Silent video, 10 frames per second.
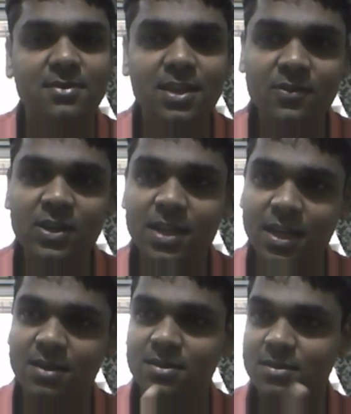He will
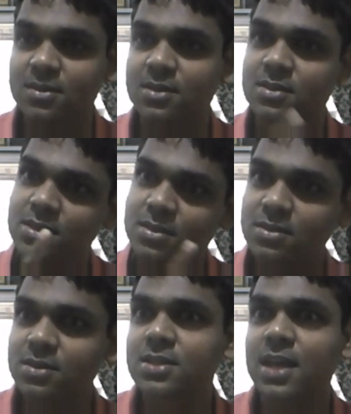tell.
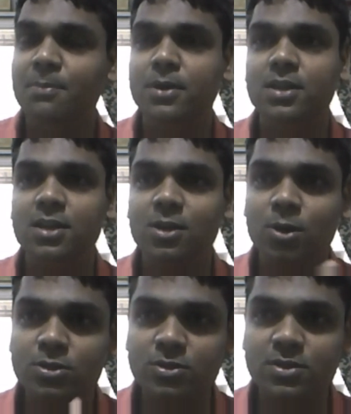This happened here
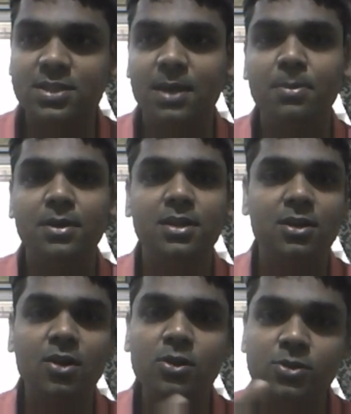also, this happened
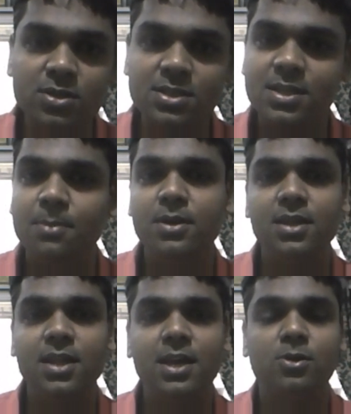here also, this
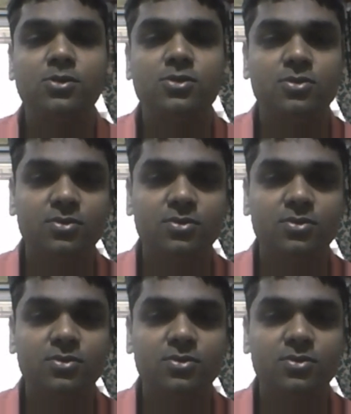happened there also.